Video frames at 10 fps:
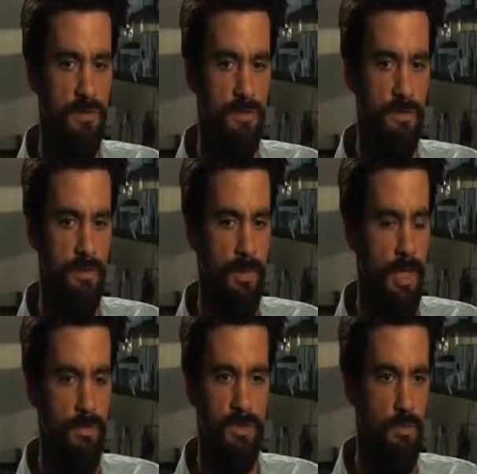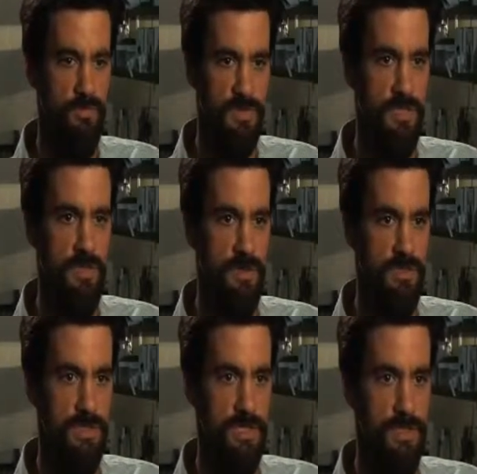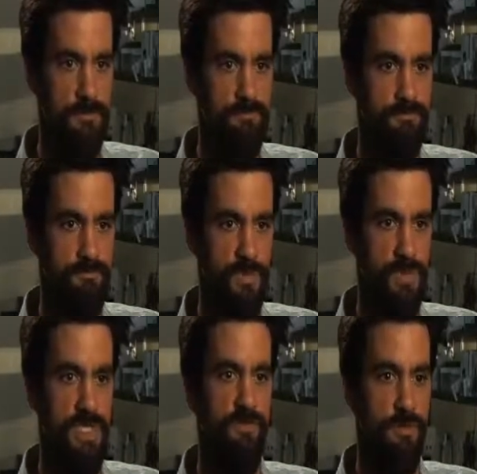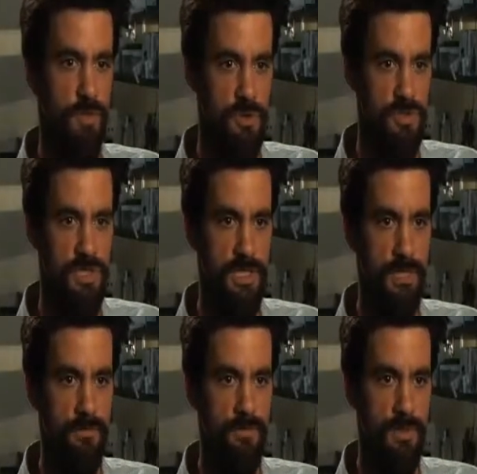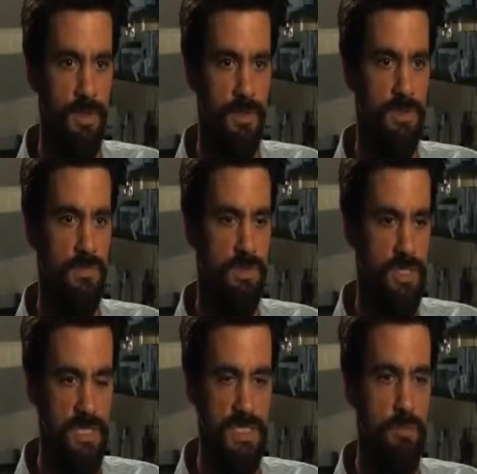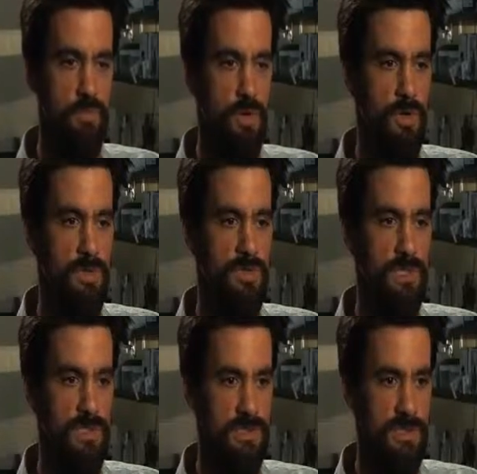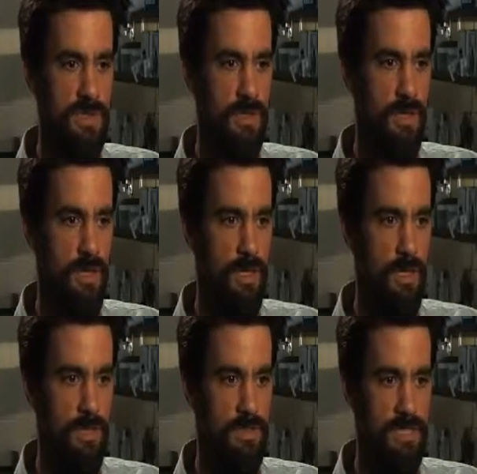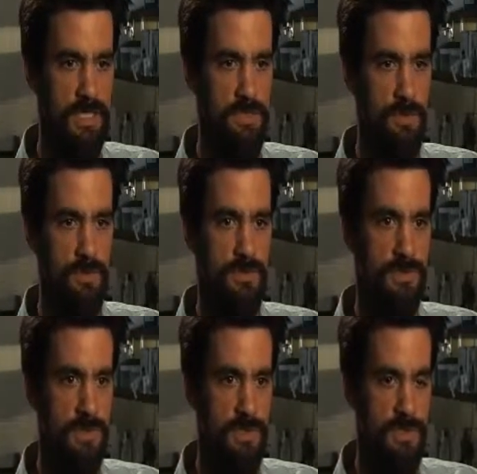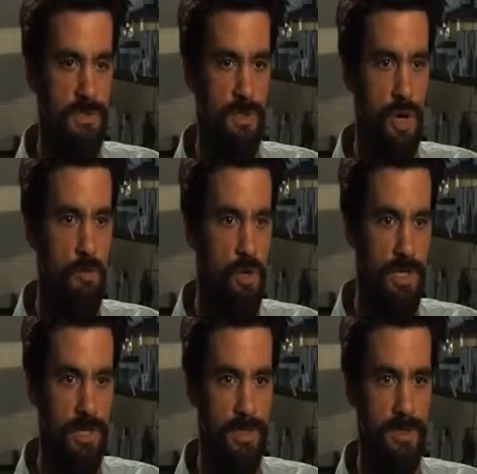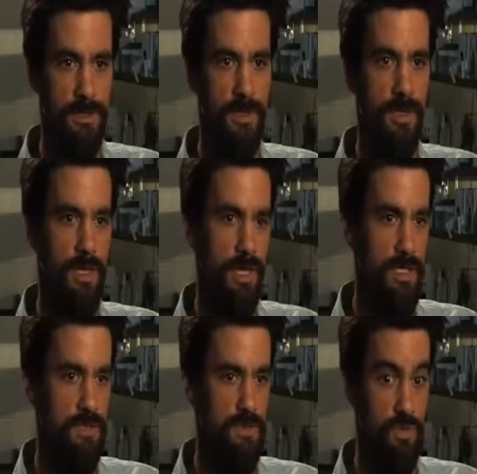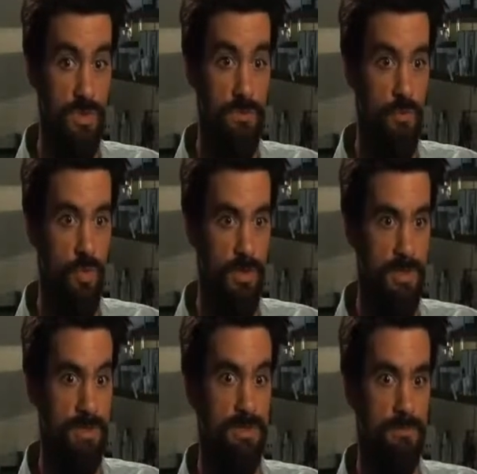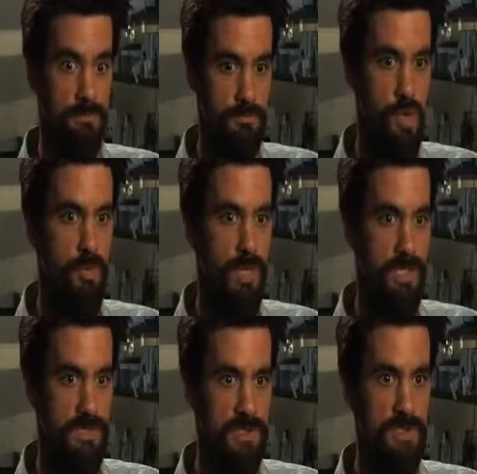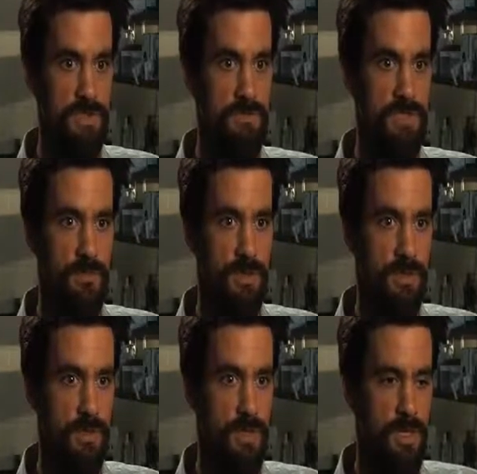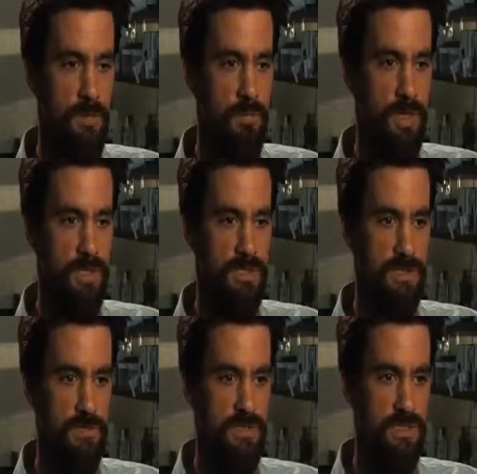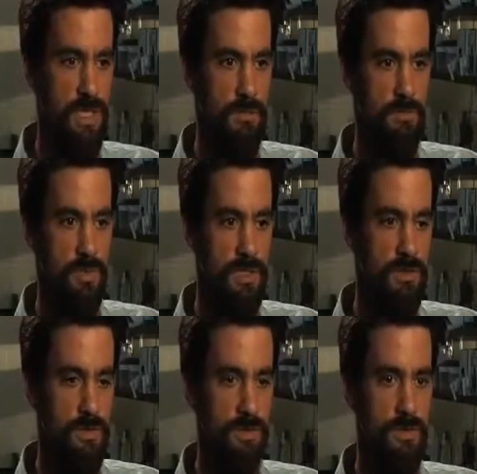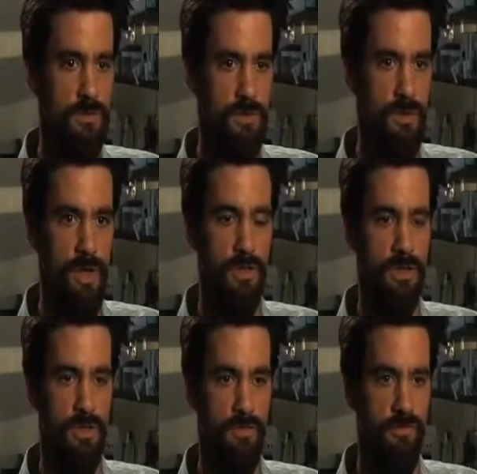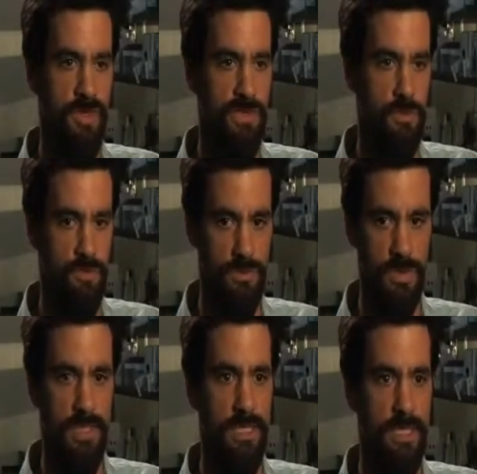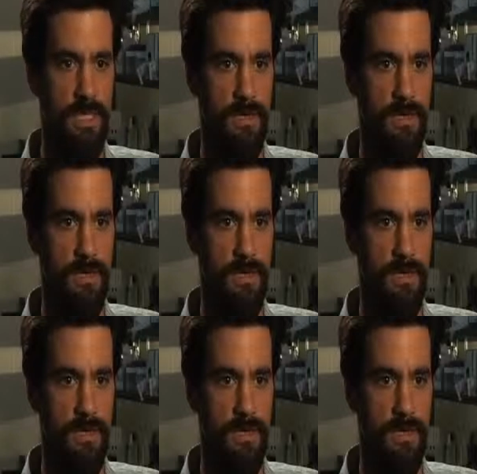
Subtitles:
So it seems like the event is over, and it's over for a lot of people that make their living here. But they make their living on the organisms that live in a lot of these marshes, or at least the ecosystem health is what supports a lot of this economy.